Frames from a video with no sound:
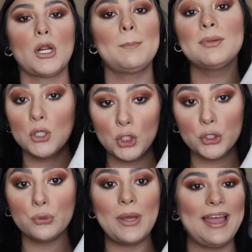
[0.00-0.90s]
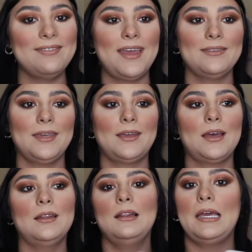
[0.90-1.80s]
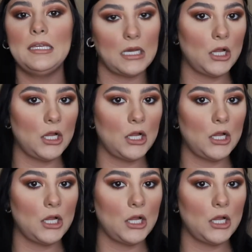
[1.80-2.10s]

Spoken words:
blue and then like a light